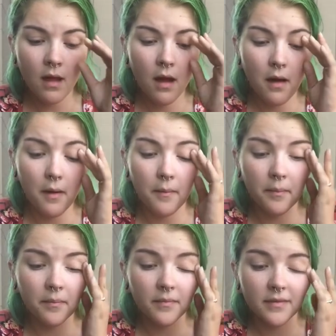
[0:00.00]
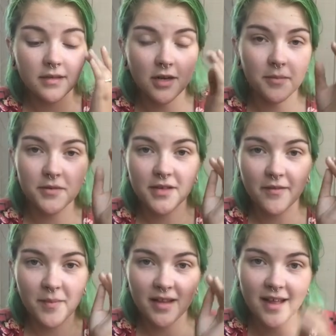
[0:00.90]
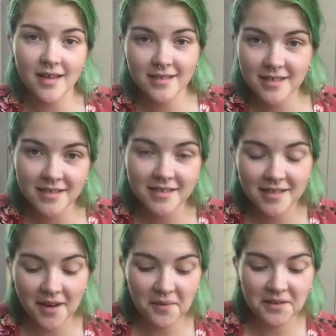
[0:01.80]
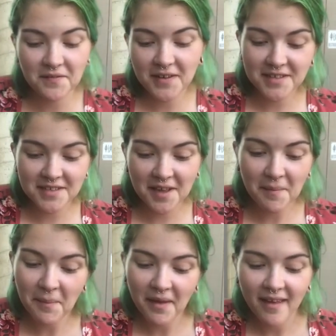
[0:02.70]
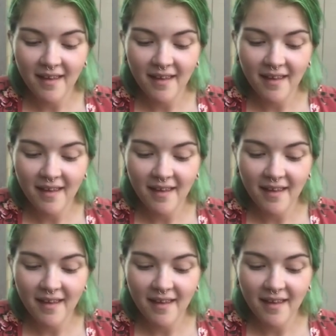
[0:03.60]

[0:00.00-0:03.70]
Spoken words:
Sorry, I'm used to having my glasses. I have to fix them.